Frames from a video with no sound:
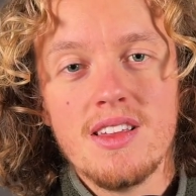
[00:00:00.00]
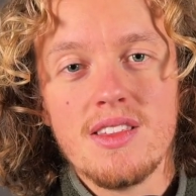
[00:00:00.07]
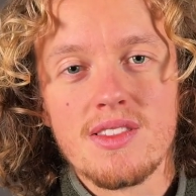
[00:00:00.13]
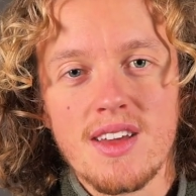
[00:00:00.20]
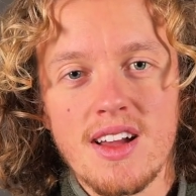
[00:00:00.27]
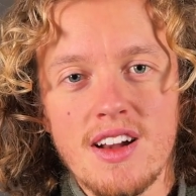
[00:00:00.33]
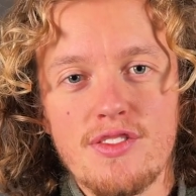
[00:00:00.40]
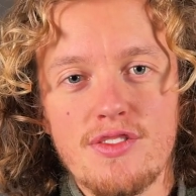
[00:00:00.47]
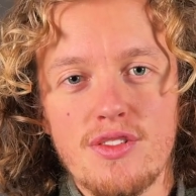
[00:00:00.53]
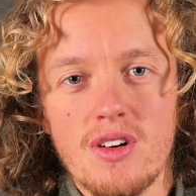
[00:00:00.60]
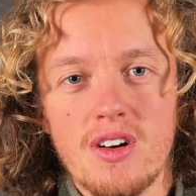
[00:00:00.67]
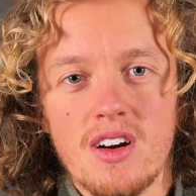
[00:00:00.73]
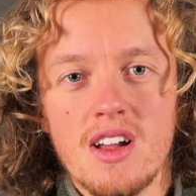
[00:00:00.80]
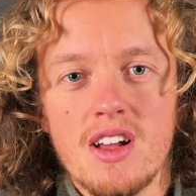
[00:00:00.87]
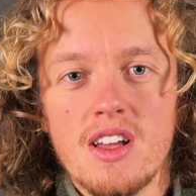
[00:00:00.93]

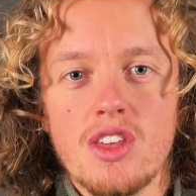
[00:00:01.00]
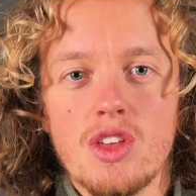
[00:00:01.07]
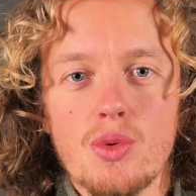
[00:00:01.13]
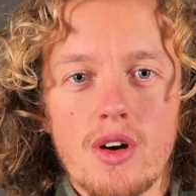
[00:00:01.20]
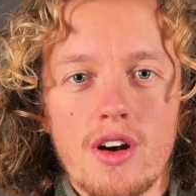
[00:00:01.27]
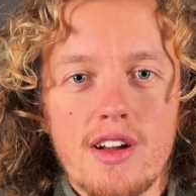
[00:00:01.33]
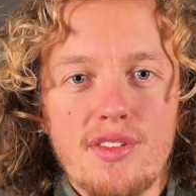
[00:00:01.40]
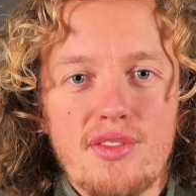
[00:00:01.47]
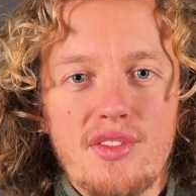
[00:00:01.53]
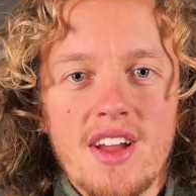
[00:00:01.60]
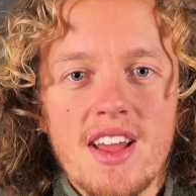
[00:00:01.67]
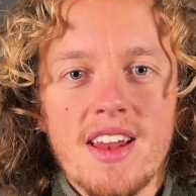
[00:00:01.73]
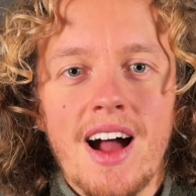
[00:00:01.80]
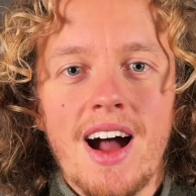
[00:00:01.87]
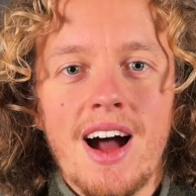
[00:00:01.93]
Therefore, you are
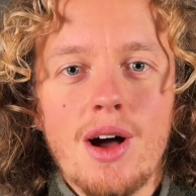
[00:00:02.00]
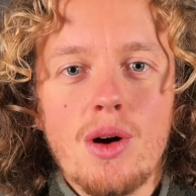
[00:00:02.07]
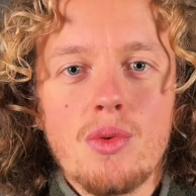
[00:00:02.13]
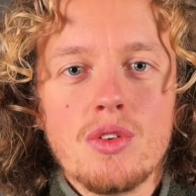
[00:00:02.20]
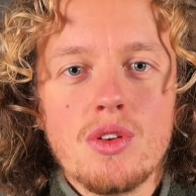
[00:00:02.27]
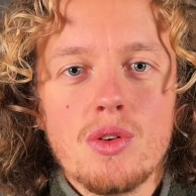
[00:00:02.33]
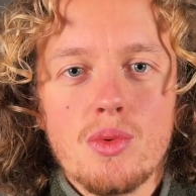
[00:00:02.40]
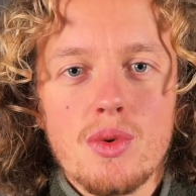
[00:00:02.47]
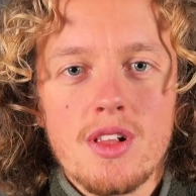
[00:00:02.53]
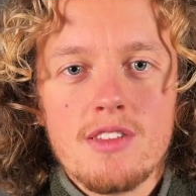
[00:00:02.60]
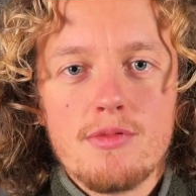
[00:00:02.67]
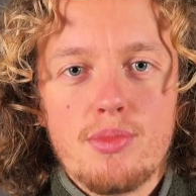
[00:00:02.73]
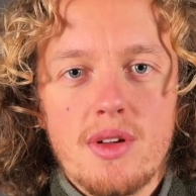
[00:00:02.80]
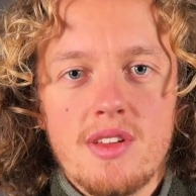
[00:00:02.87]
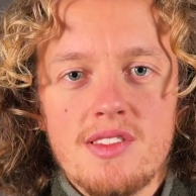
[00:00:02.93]
afraid how you will
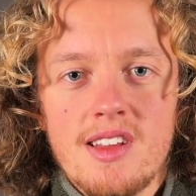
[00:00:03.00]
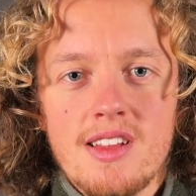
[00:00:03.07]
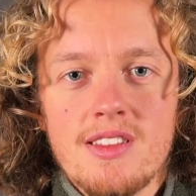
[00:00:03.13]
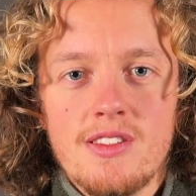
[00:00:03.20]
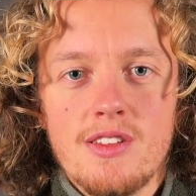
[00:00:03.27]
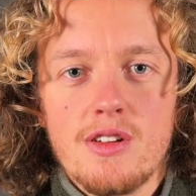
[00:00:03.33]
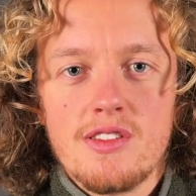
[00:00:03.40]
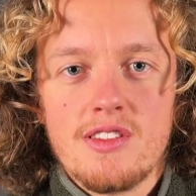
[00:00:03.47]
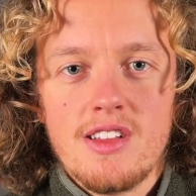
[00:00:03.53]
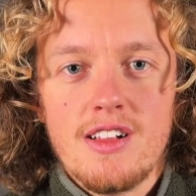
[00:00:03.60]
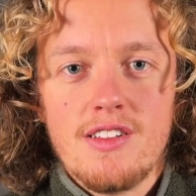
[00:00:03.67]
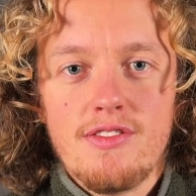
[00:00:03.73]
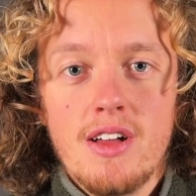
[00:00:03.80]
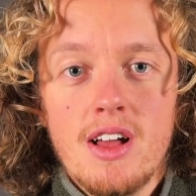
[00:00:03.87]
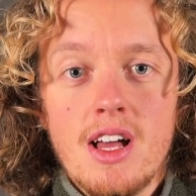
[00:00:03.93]
present
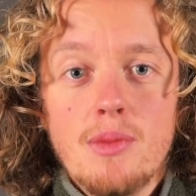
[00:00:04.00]
yourself,